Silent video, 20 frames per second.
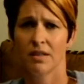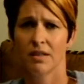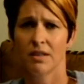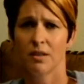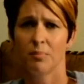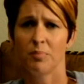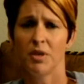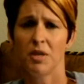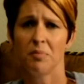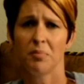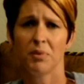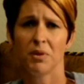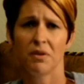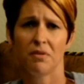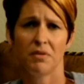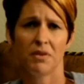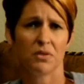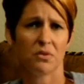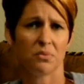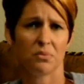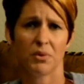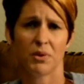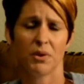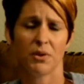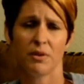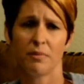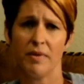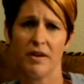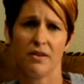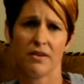the people of this
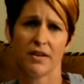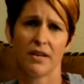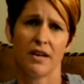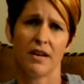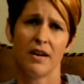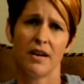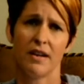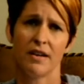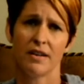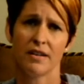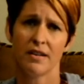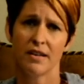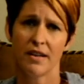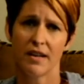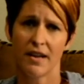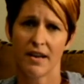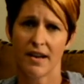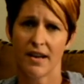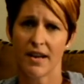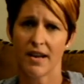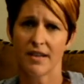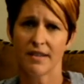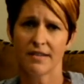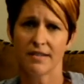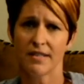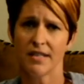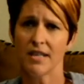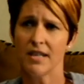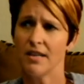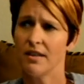world about God. And I
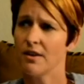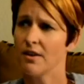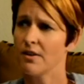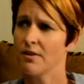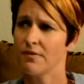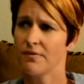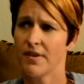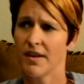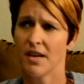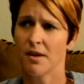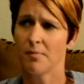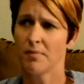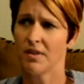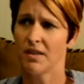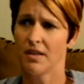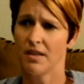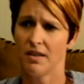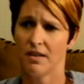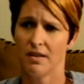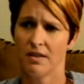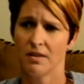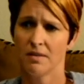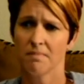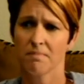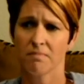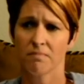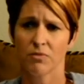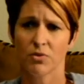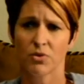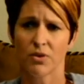see our family
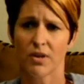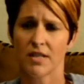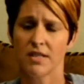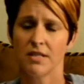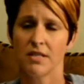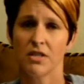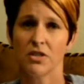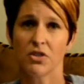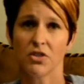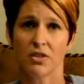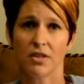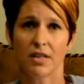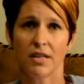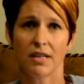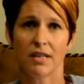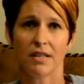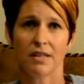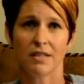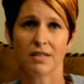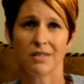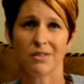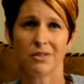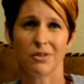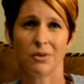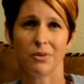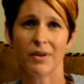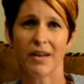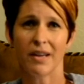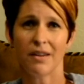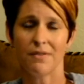transitioning
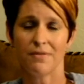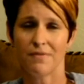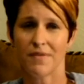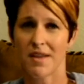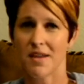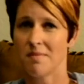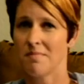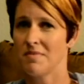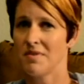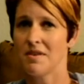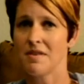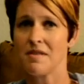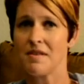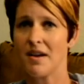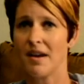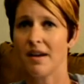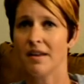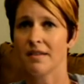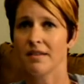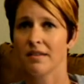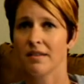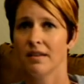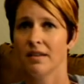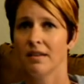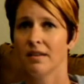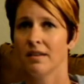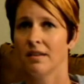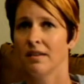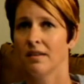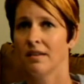into a family that
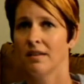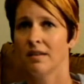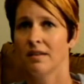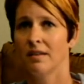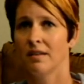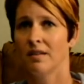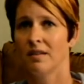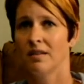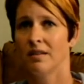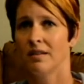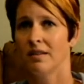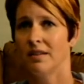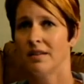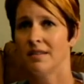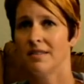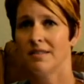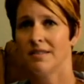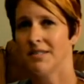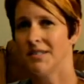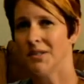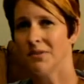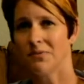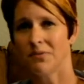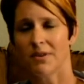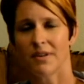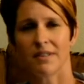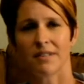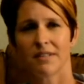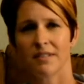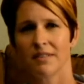is
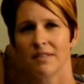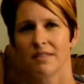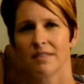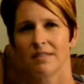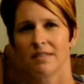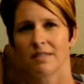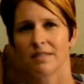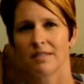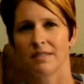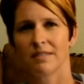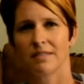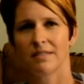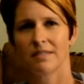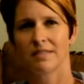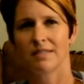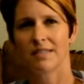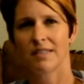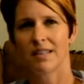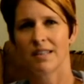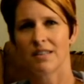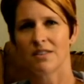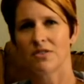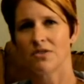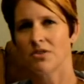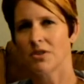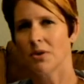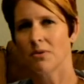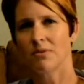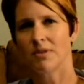different, and is so